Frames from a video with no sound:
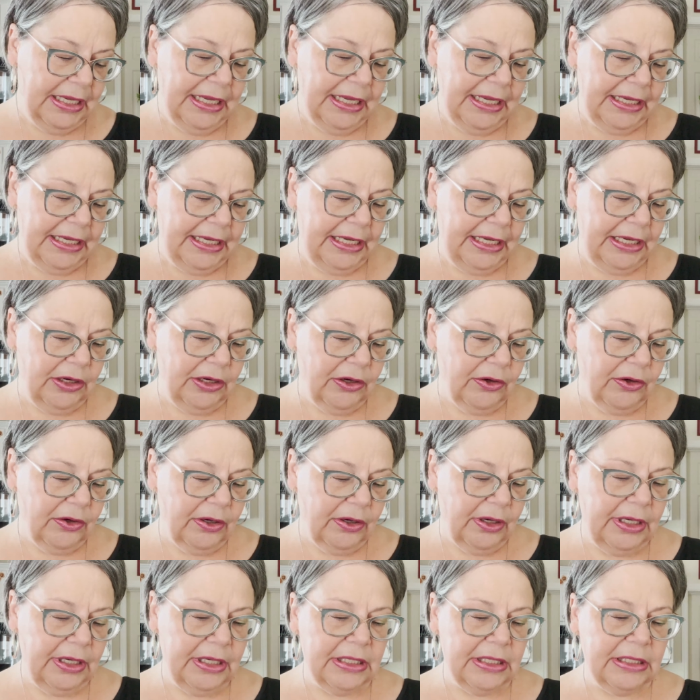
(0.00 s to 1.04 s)

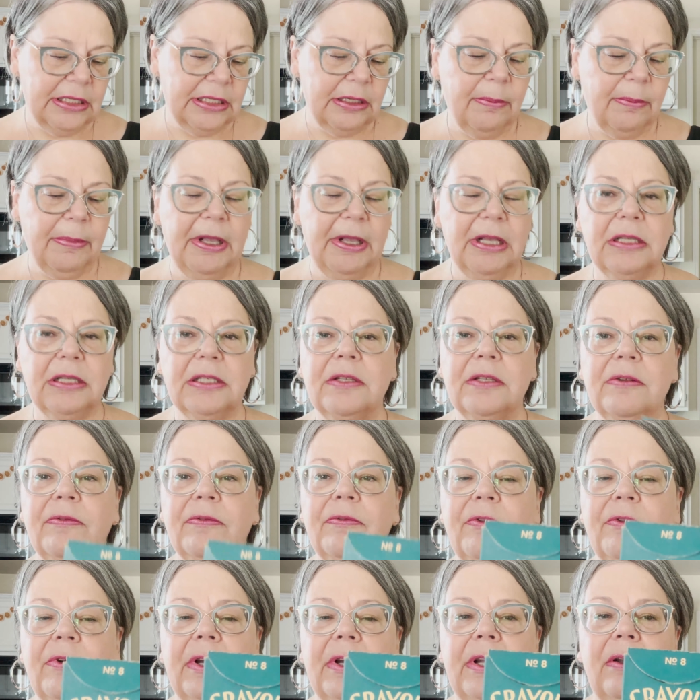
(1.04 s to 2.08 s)
Here is a box
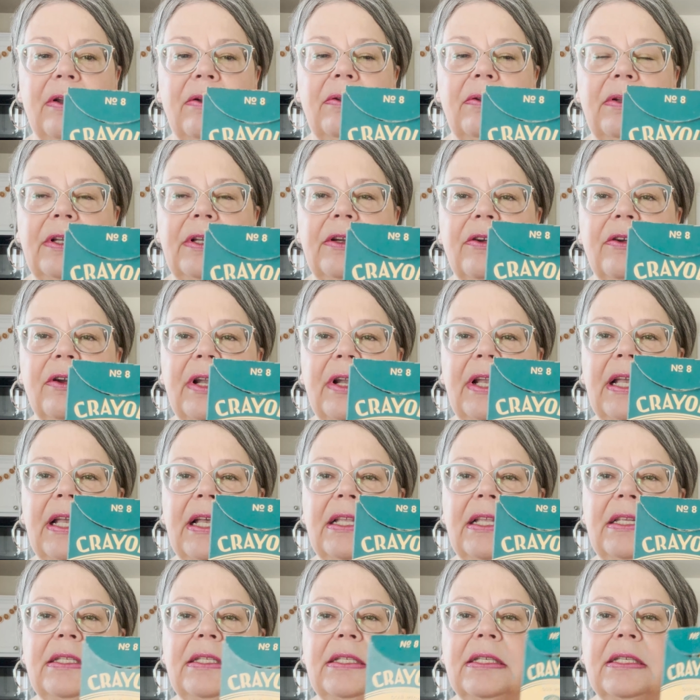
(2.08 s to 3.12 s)
of Crayola
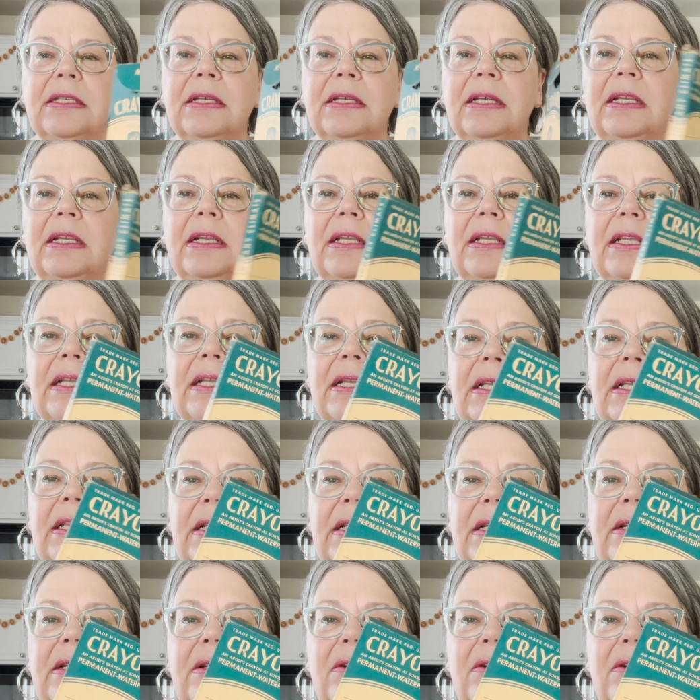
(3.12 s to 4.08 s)
crayons in an